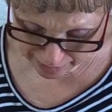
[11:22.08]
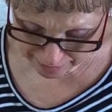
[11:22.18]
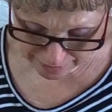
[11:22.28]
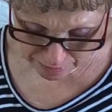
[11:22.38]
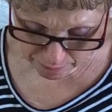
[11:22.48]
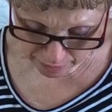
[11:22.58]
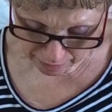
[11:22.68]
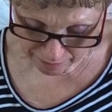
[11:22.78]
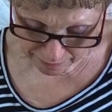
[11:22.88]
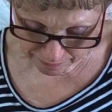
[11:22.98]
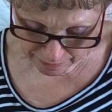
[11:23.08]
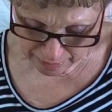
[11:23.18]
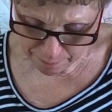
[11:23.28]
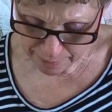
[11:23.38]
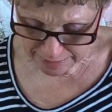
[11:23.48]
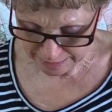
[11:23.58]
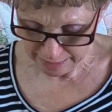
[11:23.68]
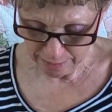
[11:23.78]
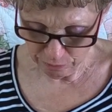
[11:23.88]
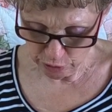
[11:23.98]
of violets in the middle of it. Let me
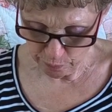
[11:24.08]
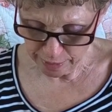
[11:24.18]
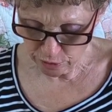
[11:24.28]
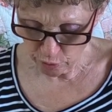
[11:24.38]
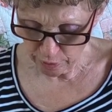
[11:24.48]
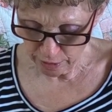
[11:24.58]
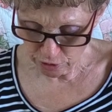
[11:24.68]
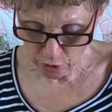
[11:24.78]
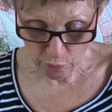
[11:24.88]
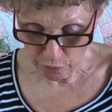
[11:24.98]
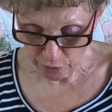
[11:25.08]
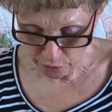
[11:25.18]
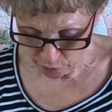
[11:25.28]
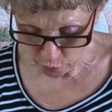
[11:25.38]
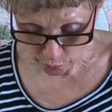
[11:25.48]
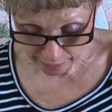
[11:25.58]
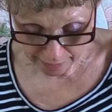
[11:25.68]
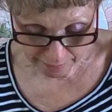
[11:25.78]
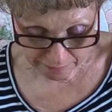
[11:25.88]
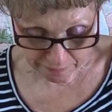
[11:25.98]
see. She arranged her lunch on the
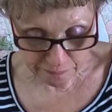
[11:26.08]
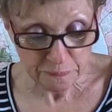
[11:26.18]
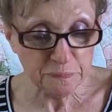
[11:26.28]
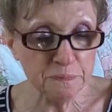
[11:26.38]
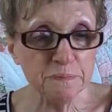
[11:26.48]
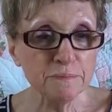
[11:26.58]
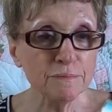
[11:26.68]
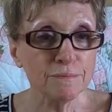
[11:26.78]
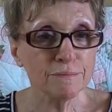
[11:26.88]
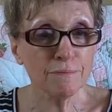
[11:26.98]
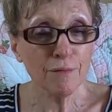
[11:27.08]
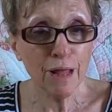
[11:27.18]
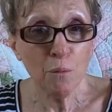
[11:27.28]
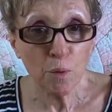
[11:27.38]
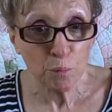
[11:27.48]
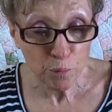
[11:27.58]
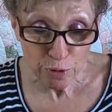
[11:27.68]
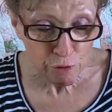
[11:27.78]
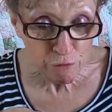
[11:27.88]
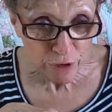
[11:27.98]
doily. I wonder
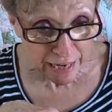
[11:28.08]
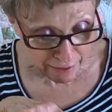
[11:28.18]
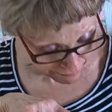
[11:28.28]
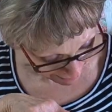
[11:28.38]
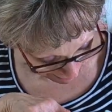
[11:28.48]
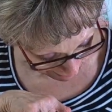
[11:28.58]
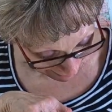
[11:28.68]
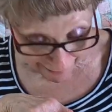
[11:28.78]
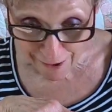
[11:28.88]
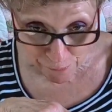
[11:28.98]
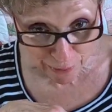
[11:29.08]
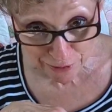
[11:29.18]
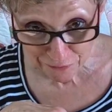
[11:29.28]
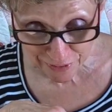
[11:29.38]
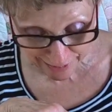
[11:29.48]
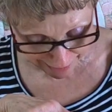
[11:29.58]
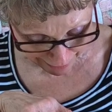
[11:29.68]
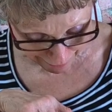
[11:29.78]
what you're going to have today. I have to find